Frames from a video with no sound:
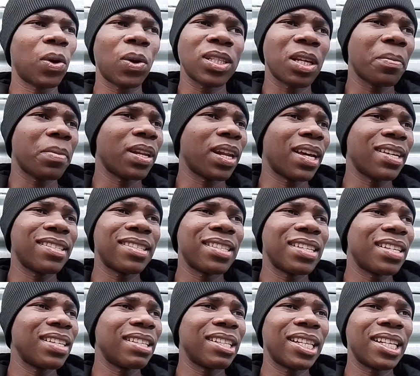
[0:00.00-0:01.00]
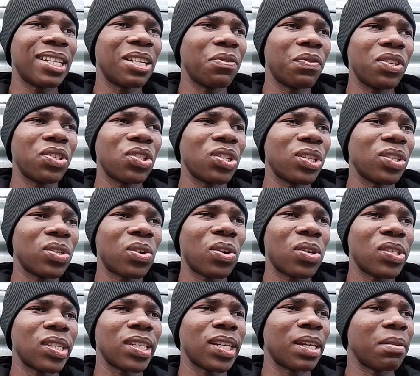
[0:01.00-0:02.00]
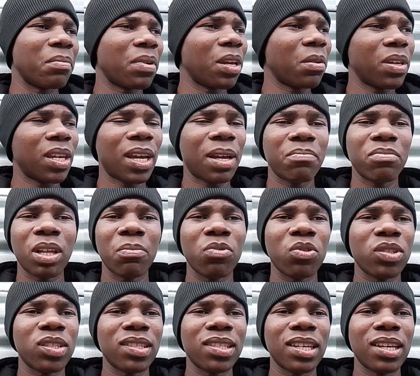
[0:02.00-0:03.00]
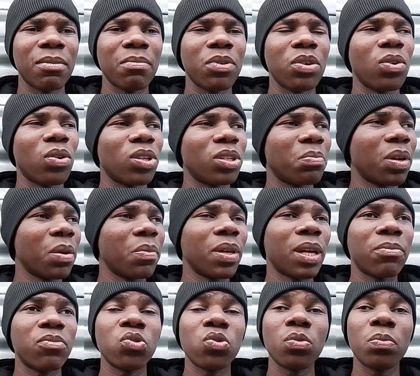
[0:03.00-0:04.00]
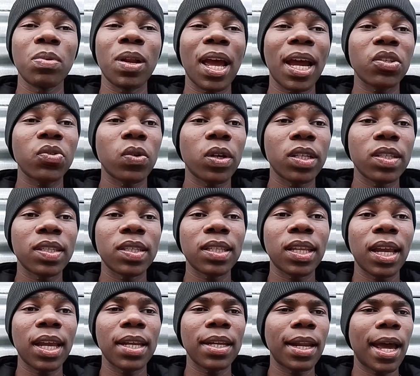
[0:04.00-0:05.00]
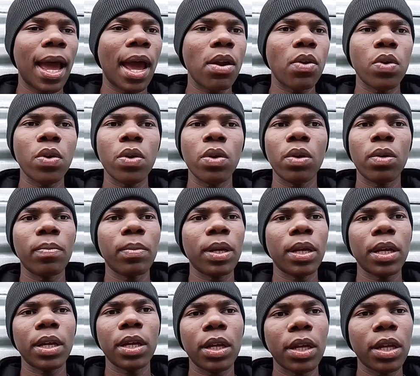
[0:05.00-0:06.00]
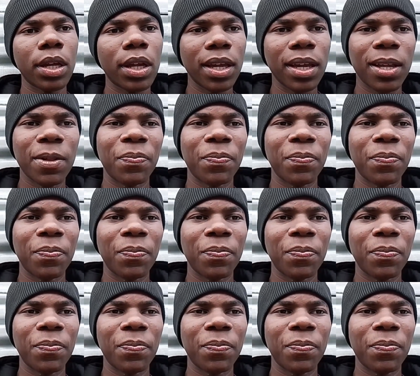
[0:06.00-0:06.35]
Because I mean, I see the division is causing, and maybe I'm not seeing beyond. Maybe I'm too black to understand. I don't know, man.